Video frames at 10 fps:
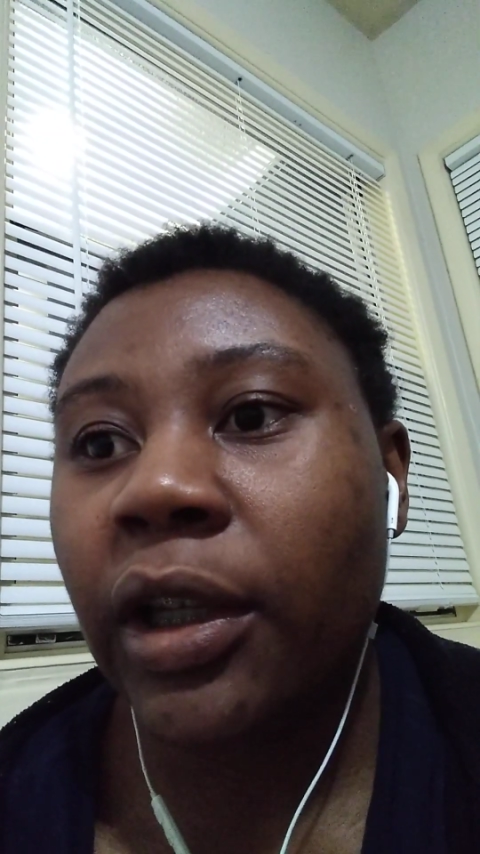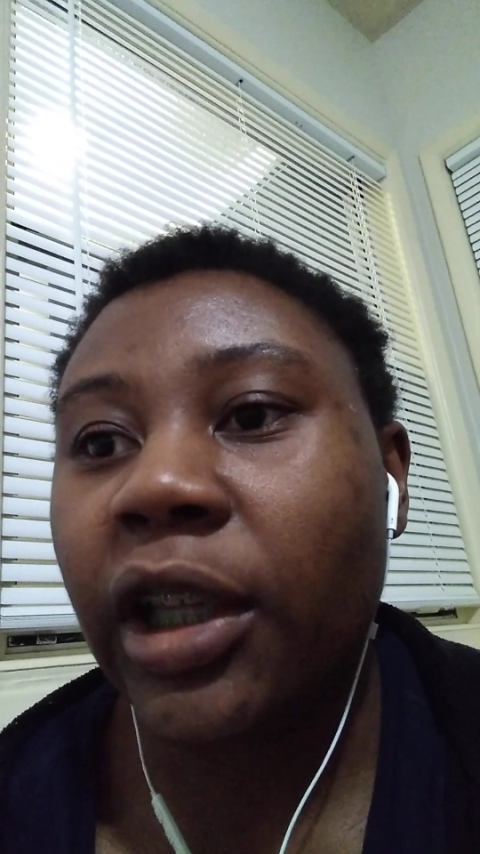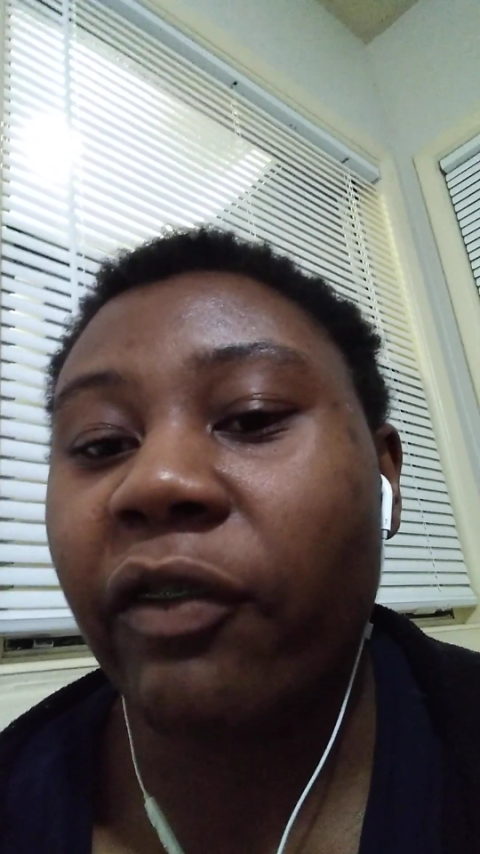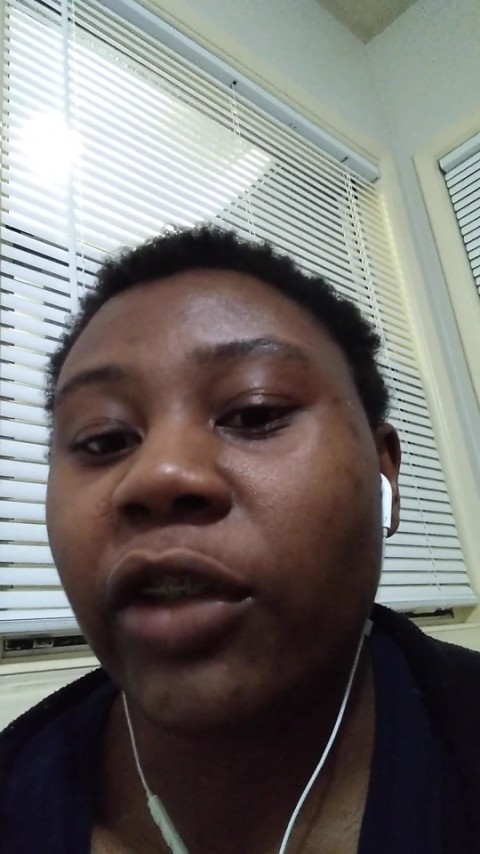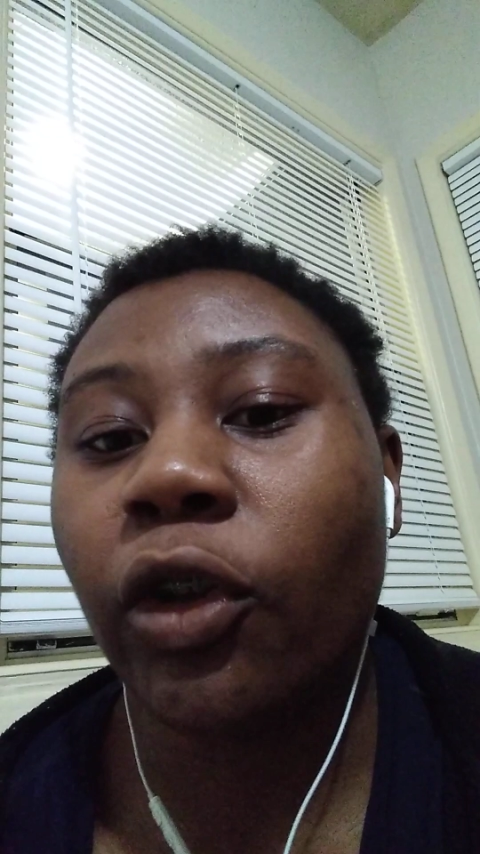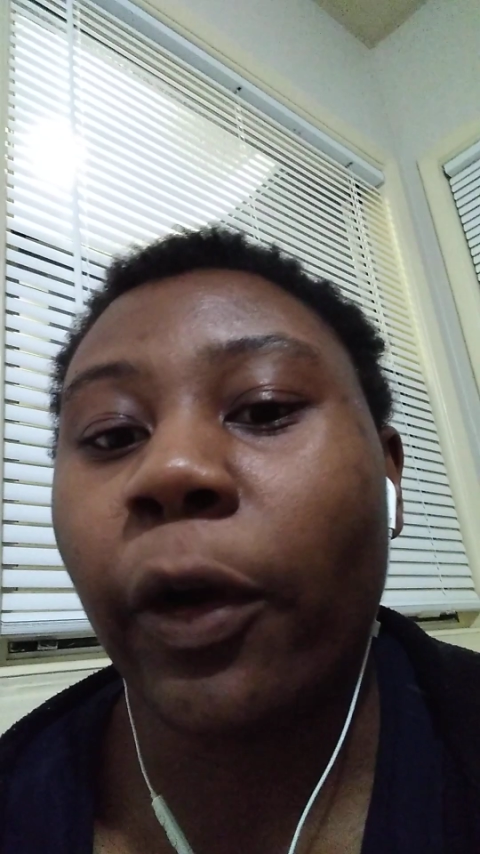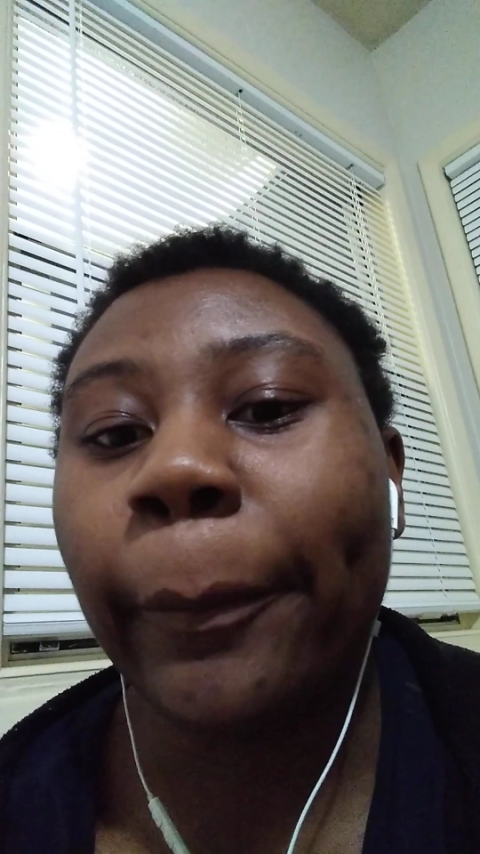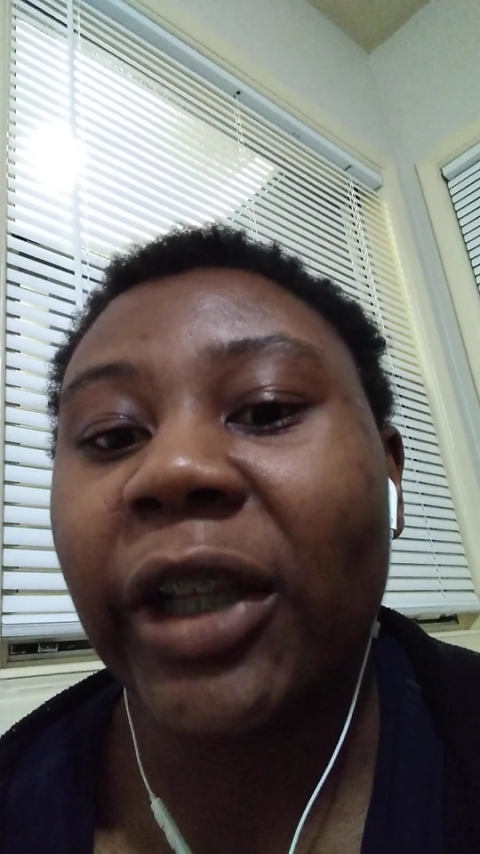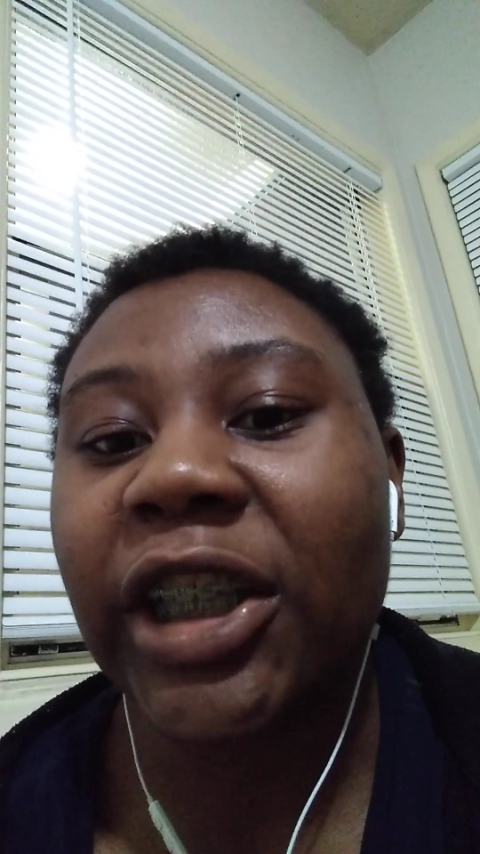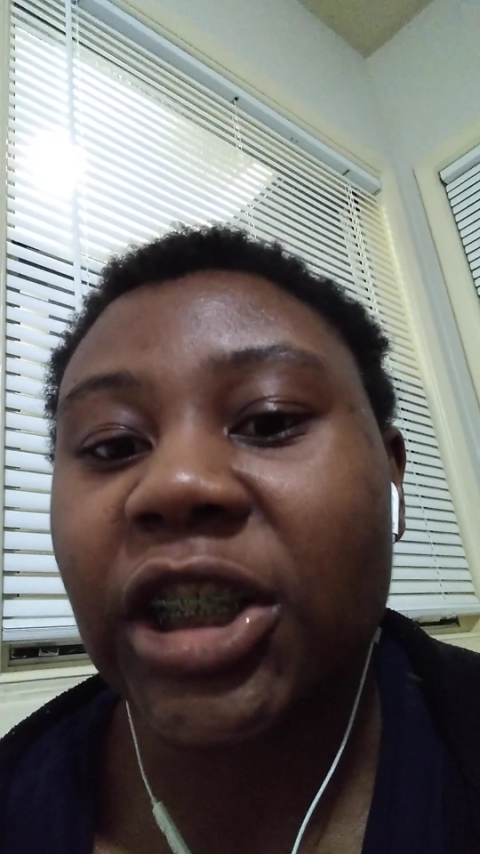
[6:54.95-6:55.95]
giving you a
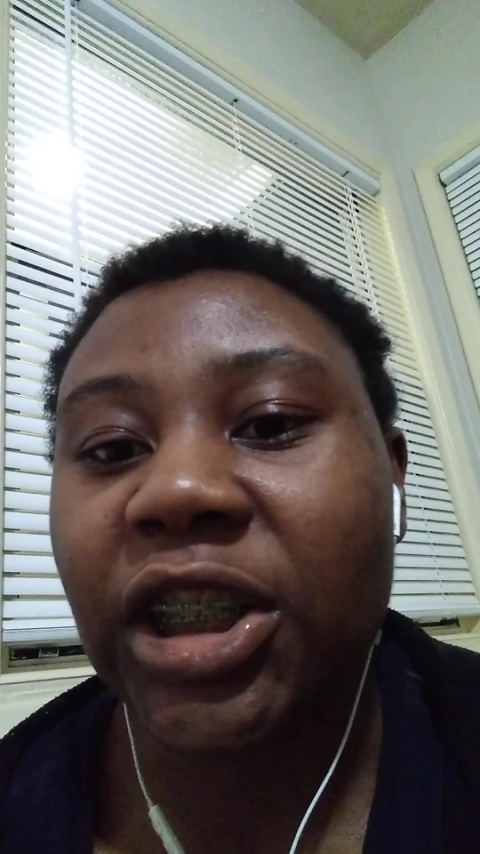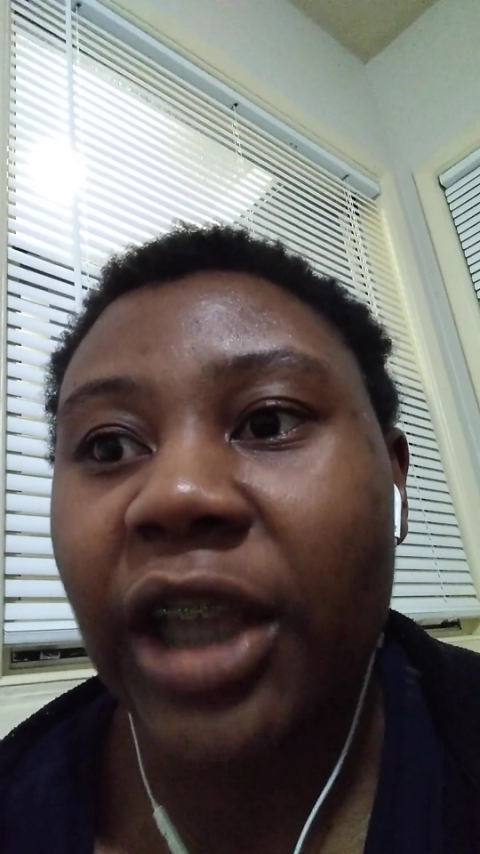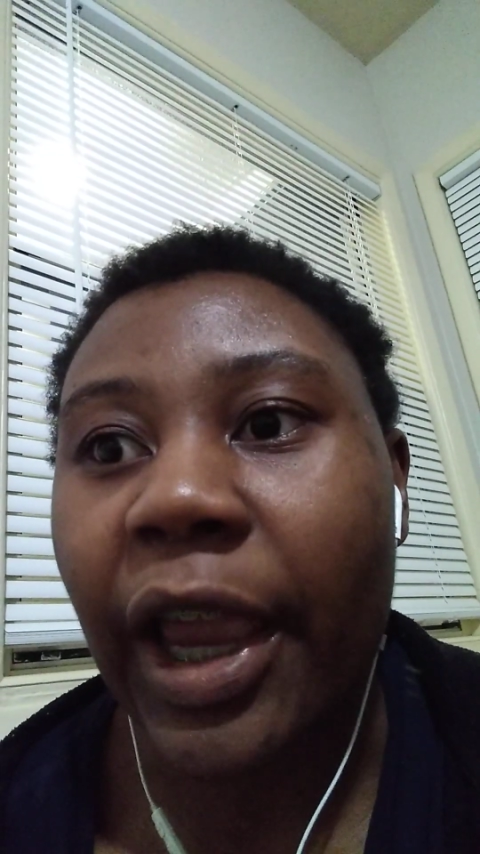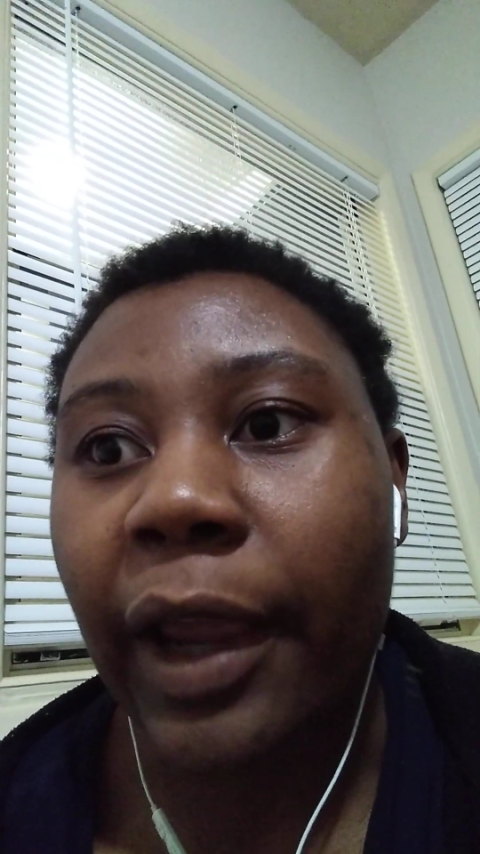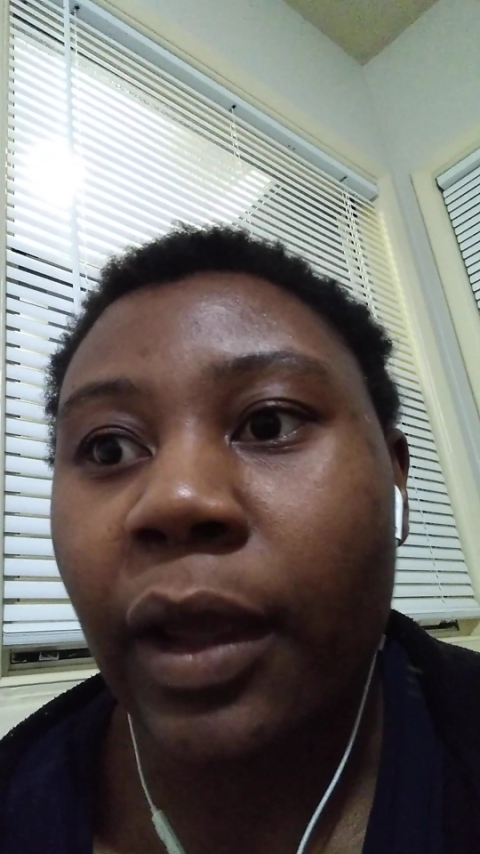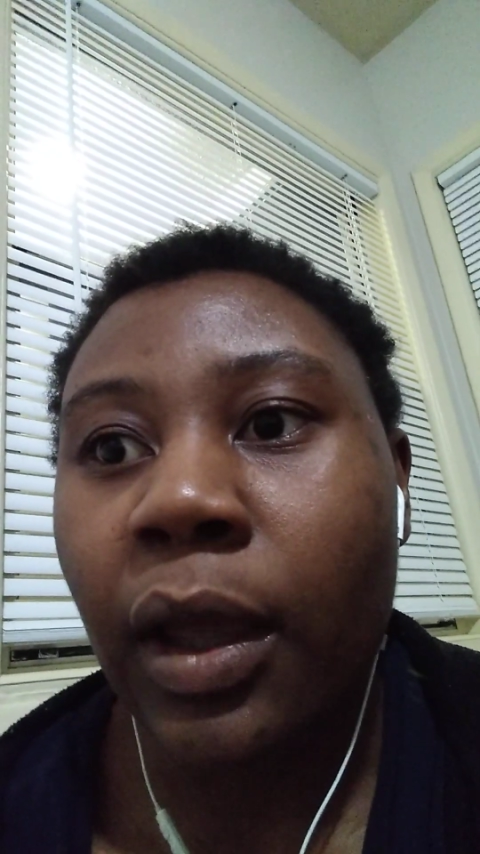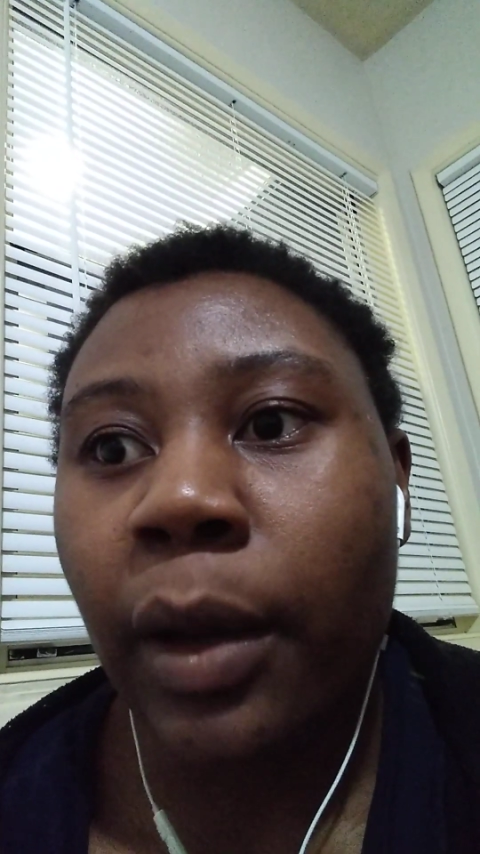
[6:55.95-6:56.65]
place to stay.